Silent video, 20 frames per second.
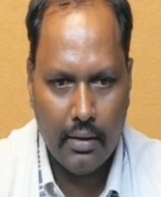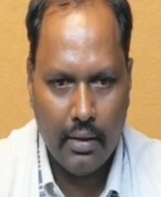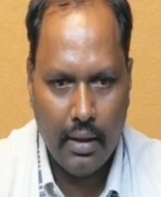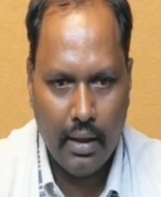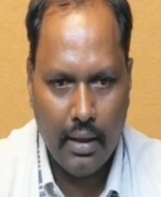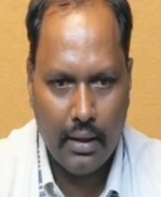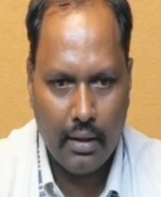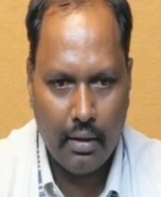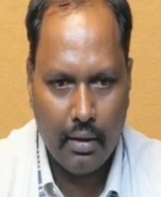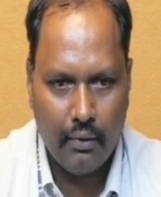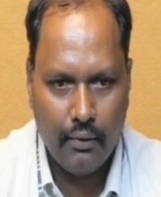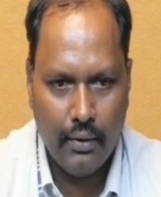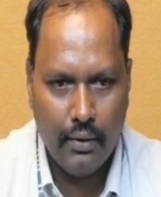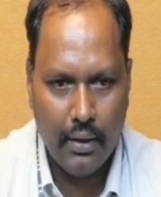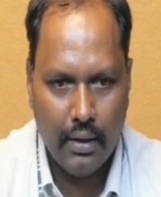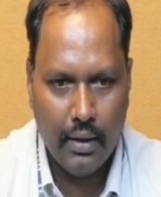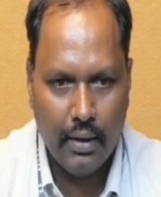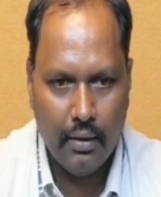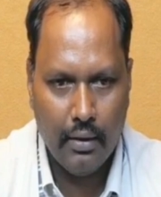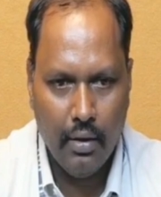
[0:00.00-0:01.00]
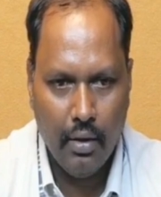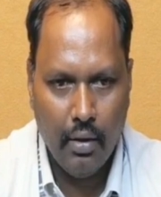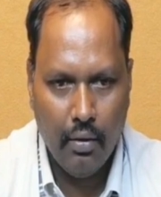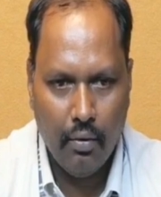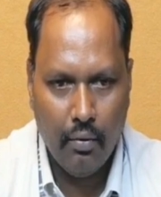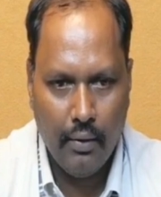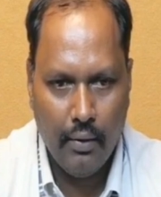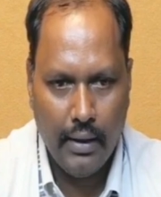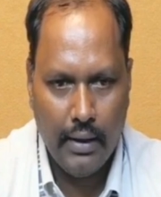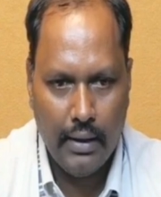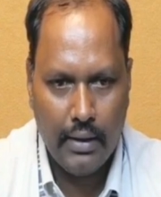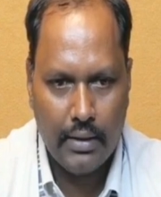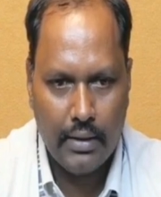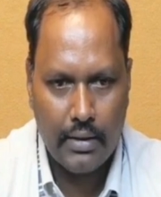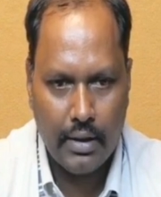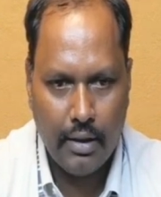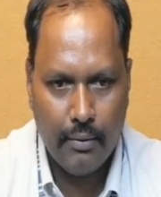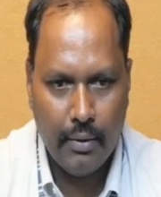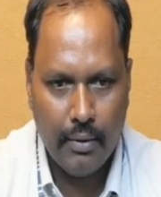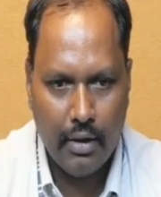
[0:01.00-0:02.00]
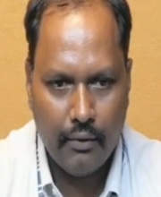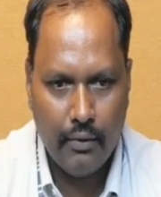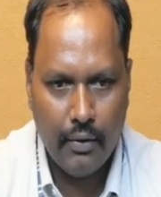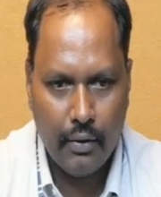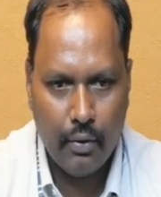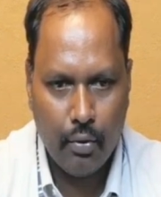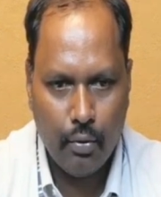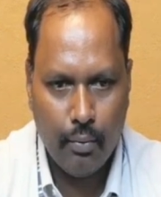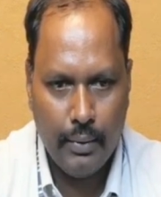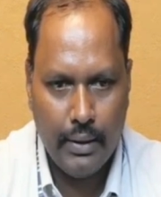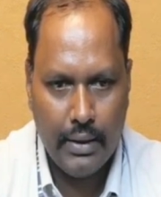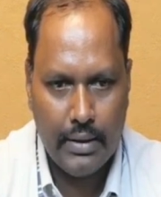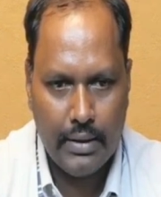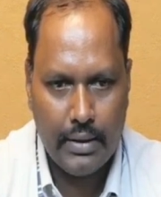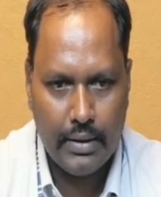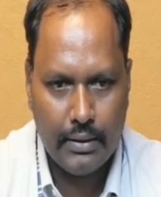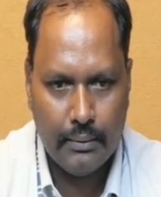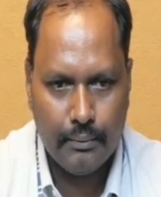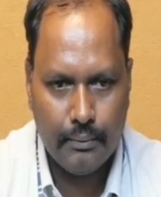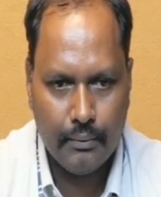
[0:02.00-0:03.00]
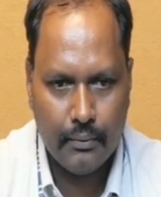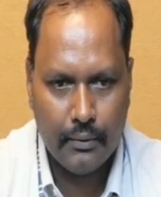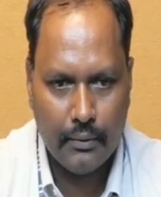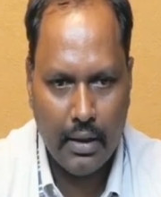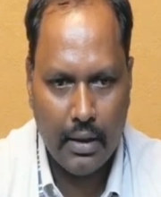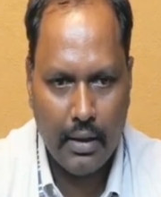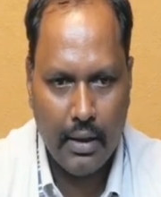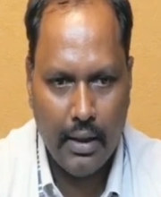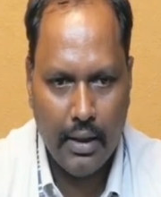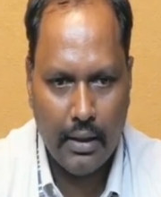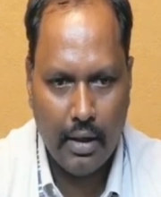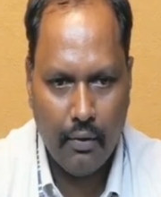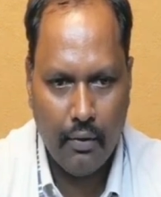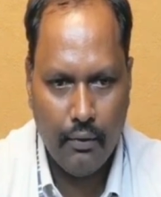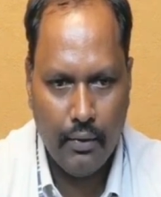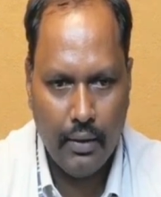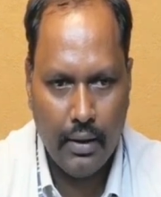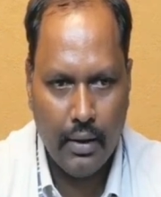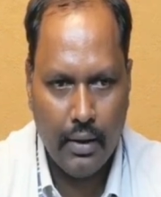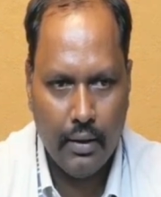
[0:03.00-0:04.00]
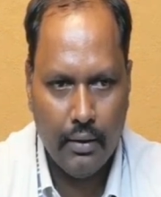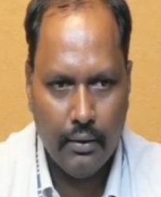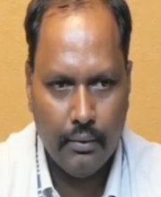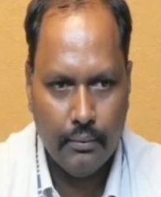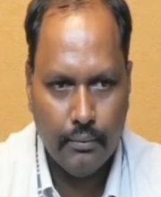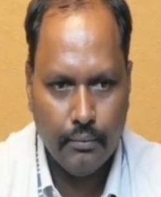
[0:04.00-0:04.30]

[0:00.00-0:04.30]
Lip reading: the letter of here, why it is coming of a 2 means the data of here